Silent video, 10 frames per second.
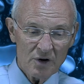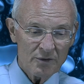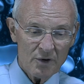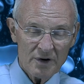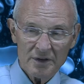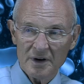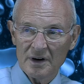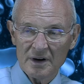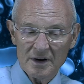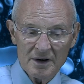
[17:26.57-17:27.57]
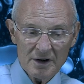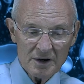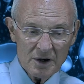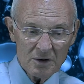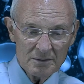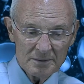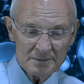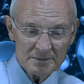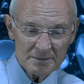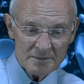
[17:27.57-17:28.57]
forth, you know.
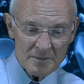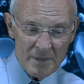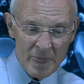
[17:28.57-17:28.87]
Yeah.